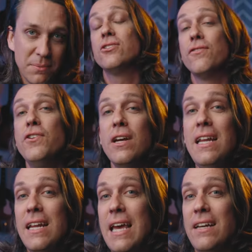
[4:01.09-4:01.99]
So if you're
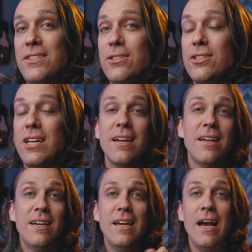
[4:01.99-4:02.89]
getting a cashier's
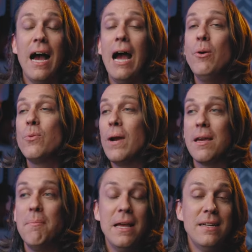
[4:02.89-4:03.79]
check, I would
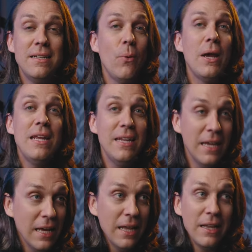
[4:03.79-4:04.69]
recommend waiting
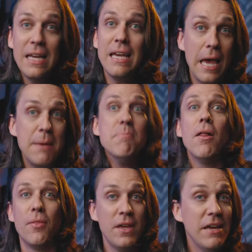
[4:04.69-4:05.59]
like a month,